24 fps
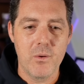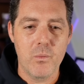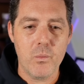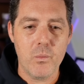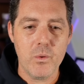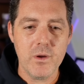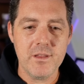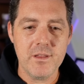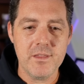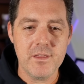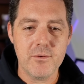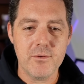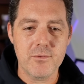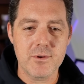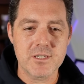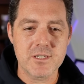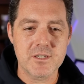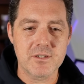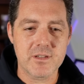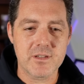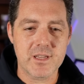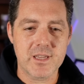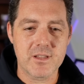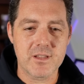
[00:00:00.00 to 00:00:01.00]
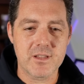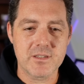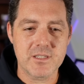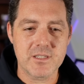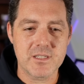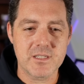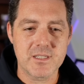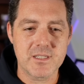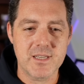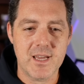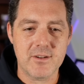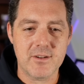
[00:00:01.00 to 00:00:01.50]
One of the original killers
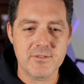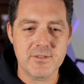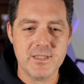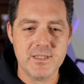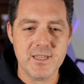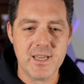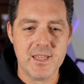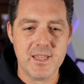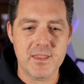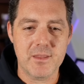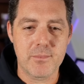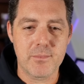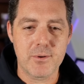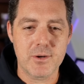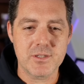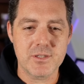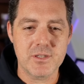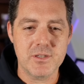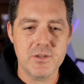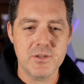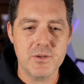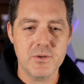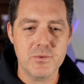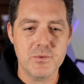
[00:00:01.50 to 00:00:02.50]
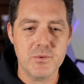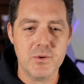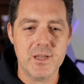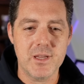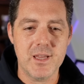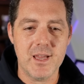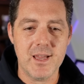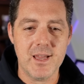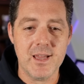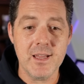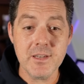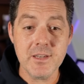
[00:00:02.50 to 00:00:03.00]
is now dead. The person who
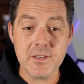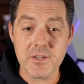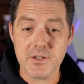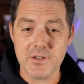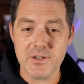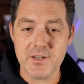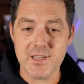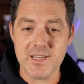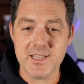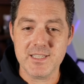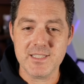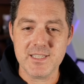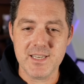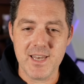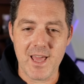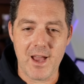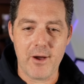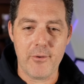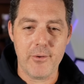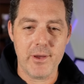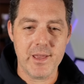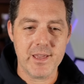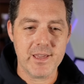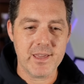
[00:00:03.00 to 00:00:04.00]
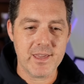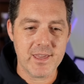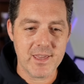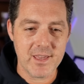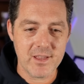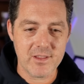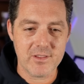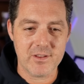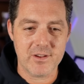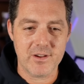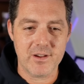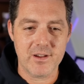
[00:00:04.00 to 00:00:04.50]
entered is now a
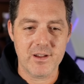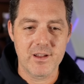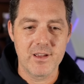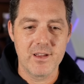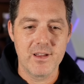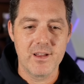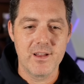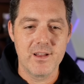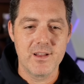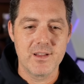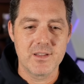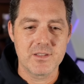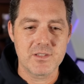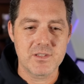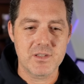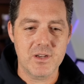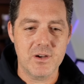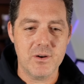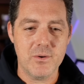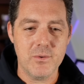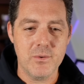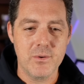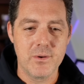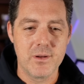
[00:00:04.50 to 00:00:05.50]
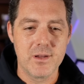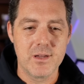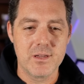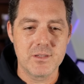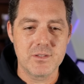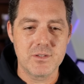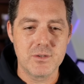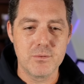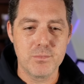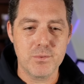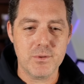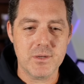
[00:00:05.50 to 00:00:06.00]
killer. So
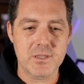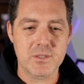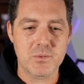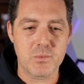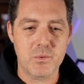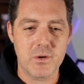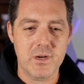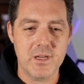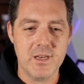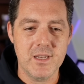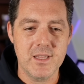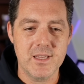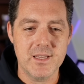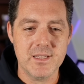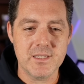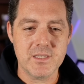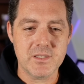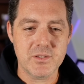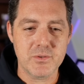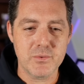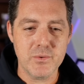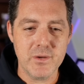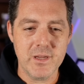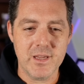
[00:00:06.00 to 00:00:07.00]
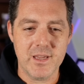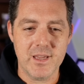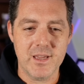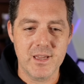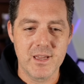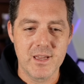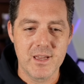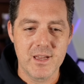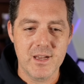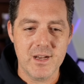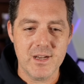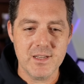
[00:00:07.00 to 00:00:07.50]
2 plus 1 is 3.
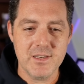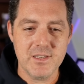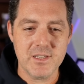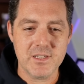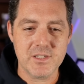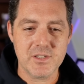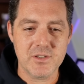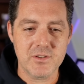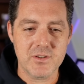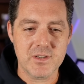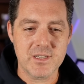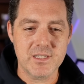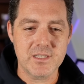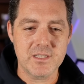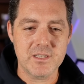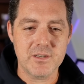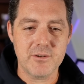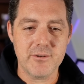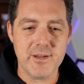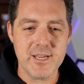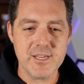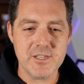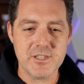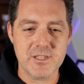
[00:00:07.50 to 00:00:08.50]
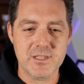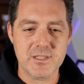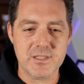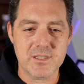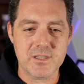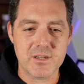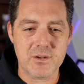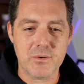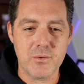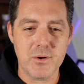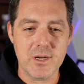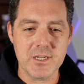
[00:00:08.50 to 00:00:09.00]
Additional considerations.
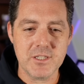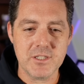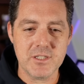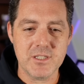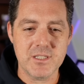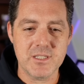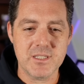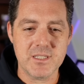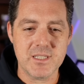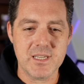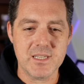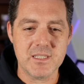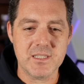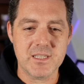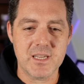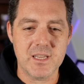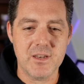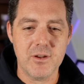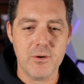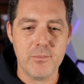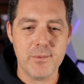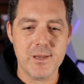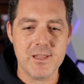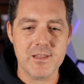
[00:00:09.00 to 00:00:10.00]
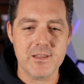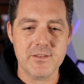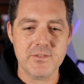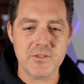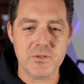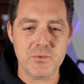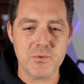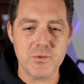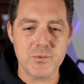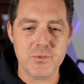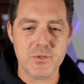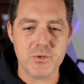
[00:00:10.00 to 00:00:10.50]
The question states that nobody leaves
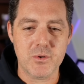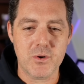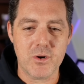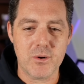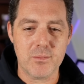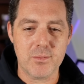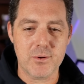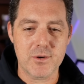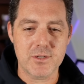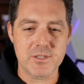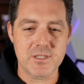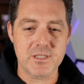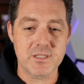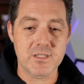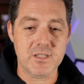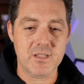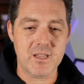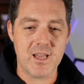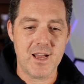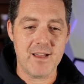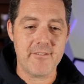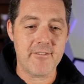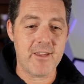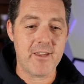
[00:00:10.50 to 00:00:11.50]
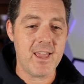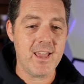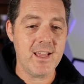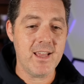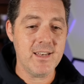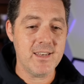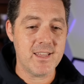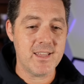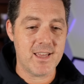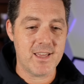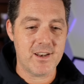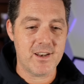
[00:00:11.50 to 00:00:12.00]
the room, so all persons alive
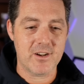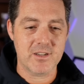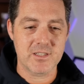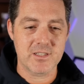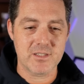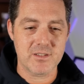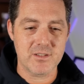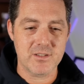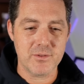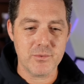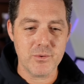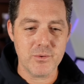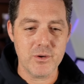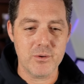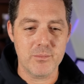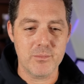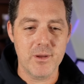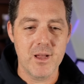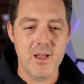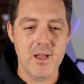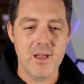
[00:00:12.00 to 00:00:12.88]
and dead are still in the room.